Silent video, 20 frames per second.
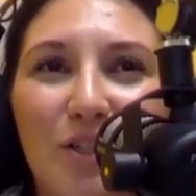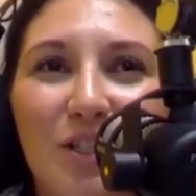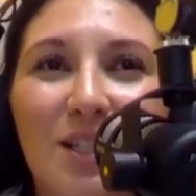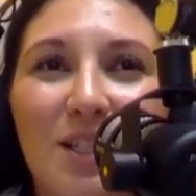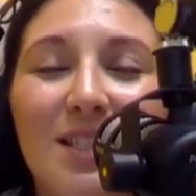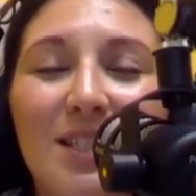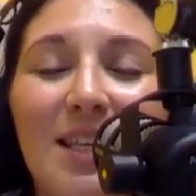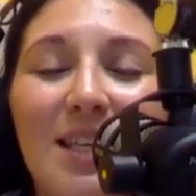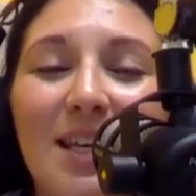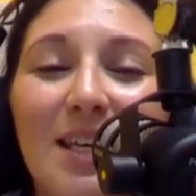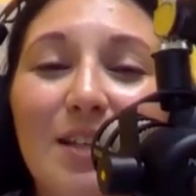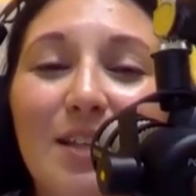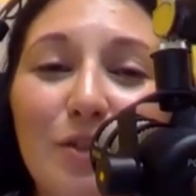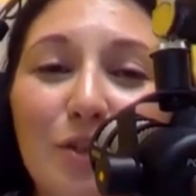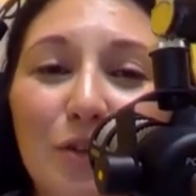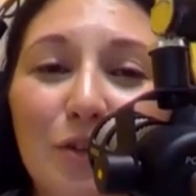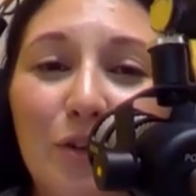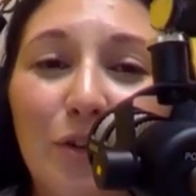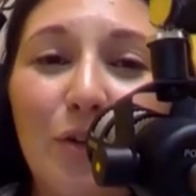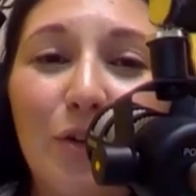She's the
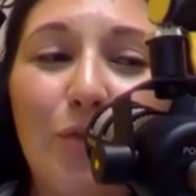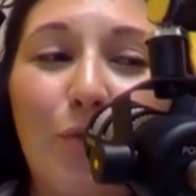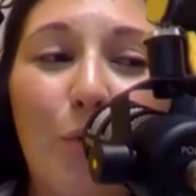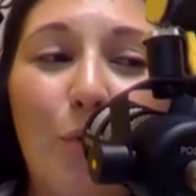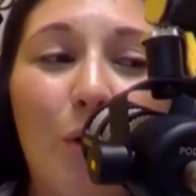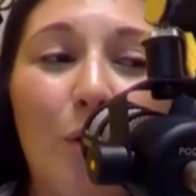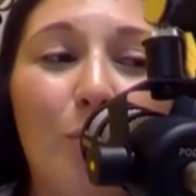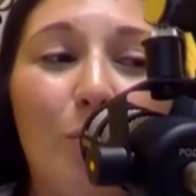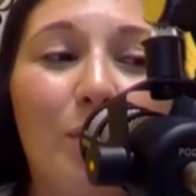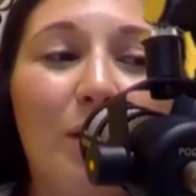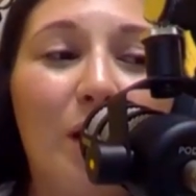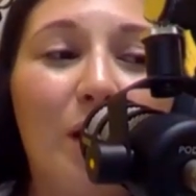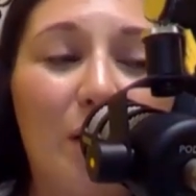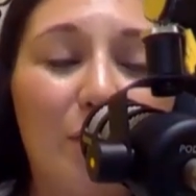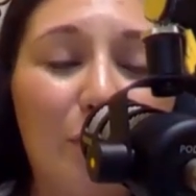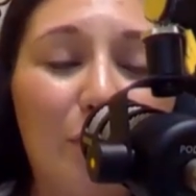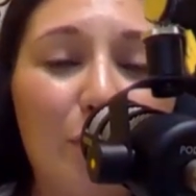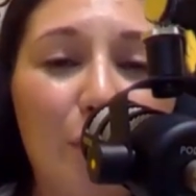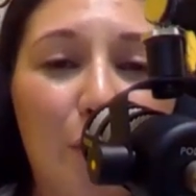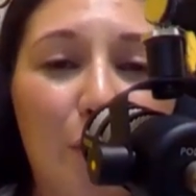intern for
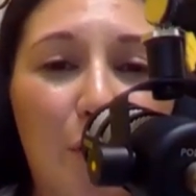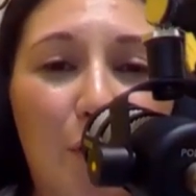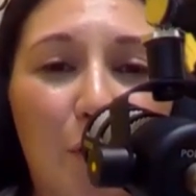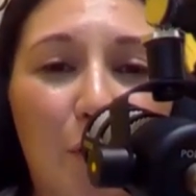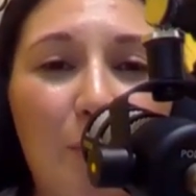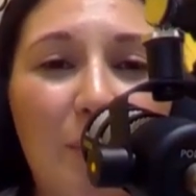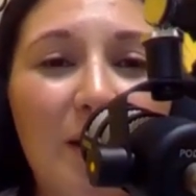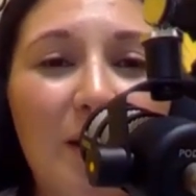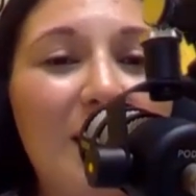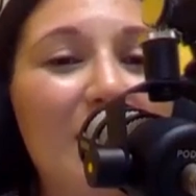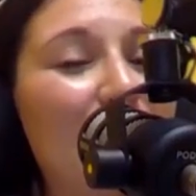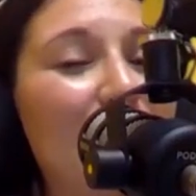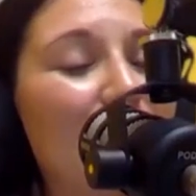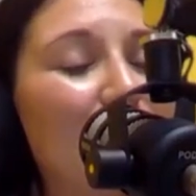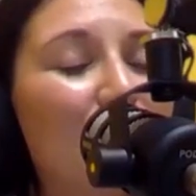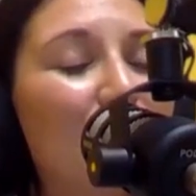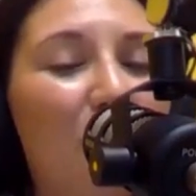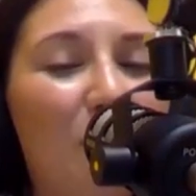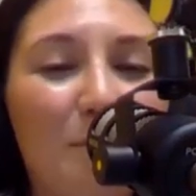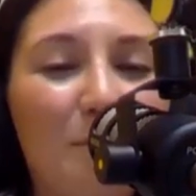Recover Hope.
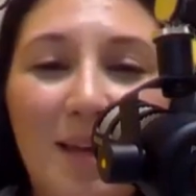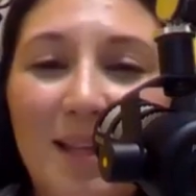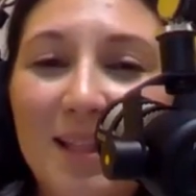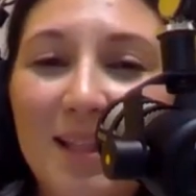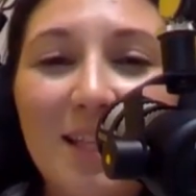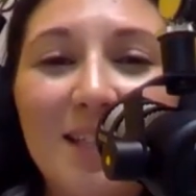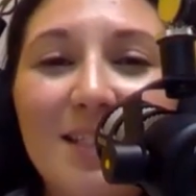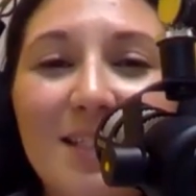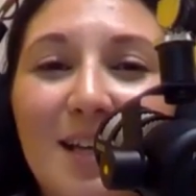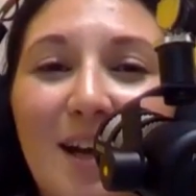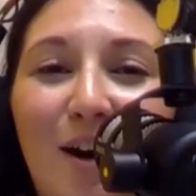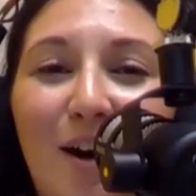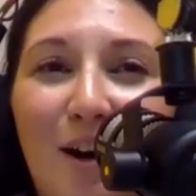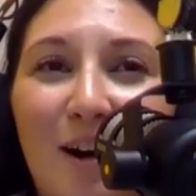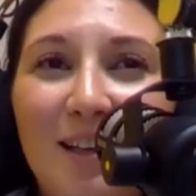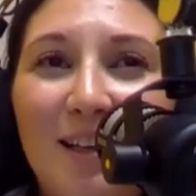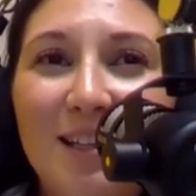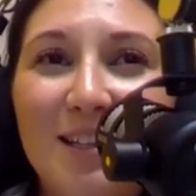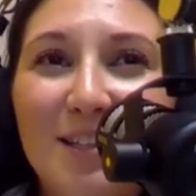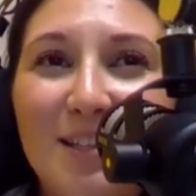Y'all met Linda
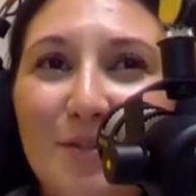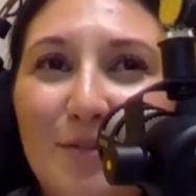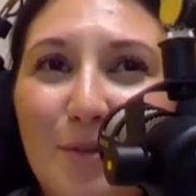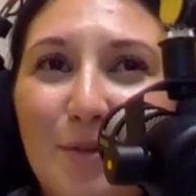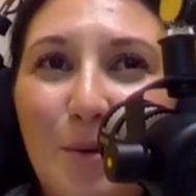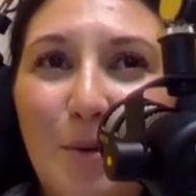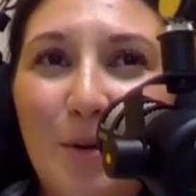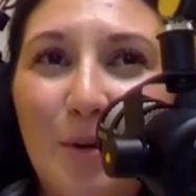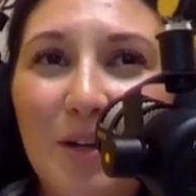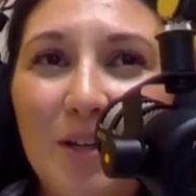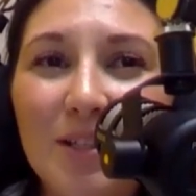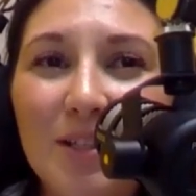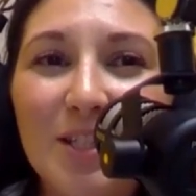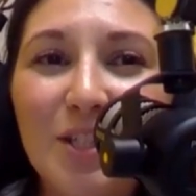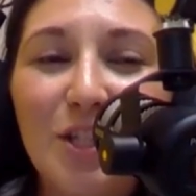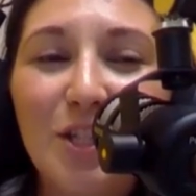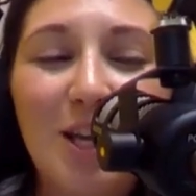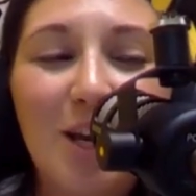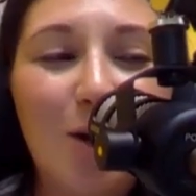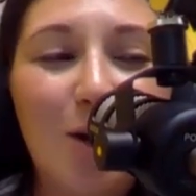Hawkins, of course.
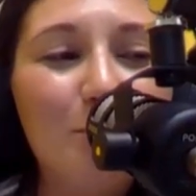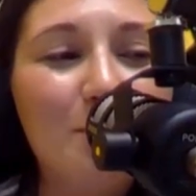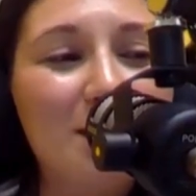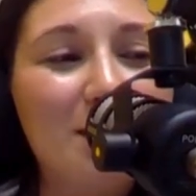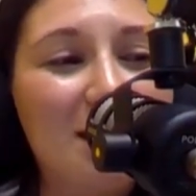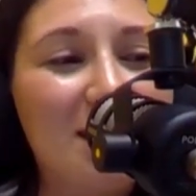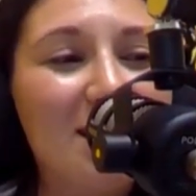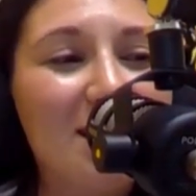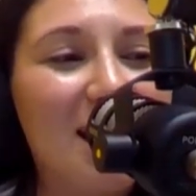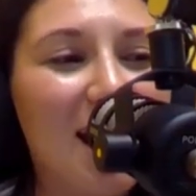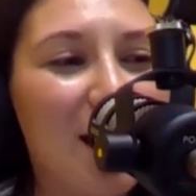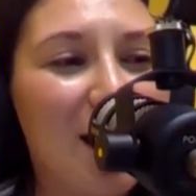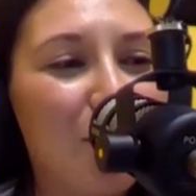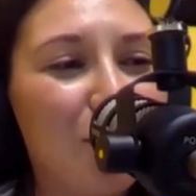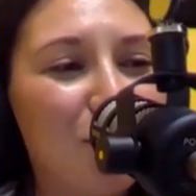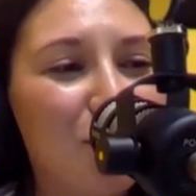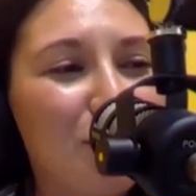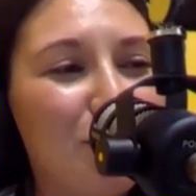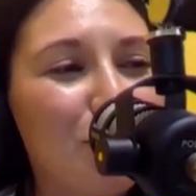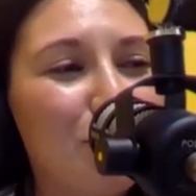She helps Linda out.
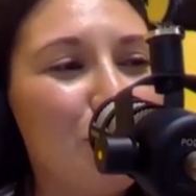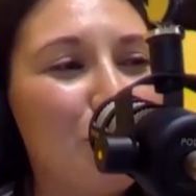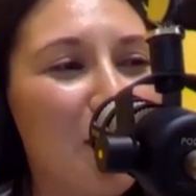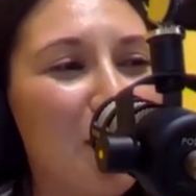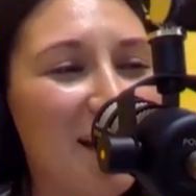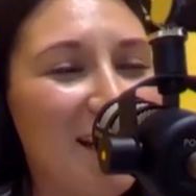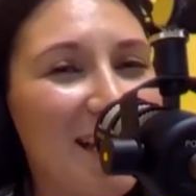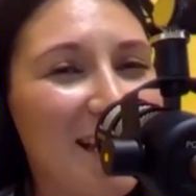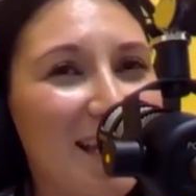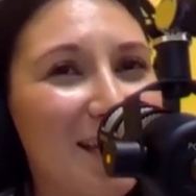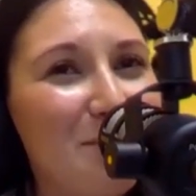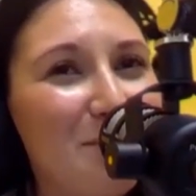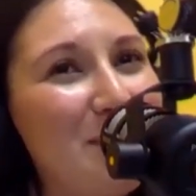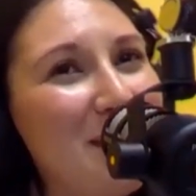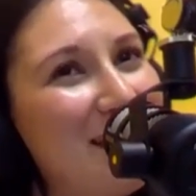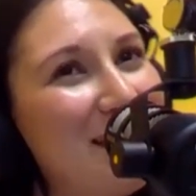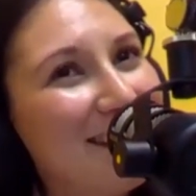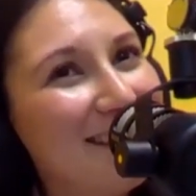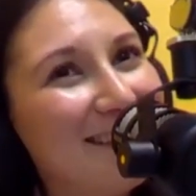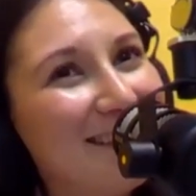She's her right-hand
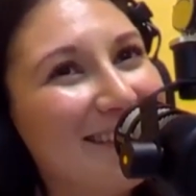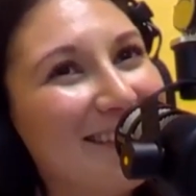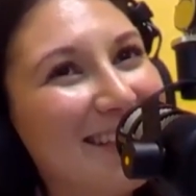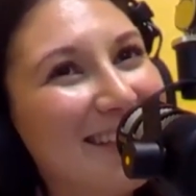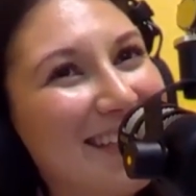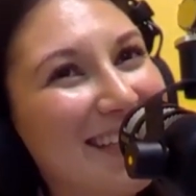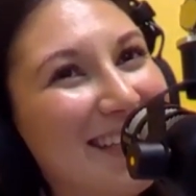man.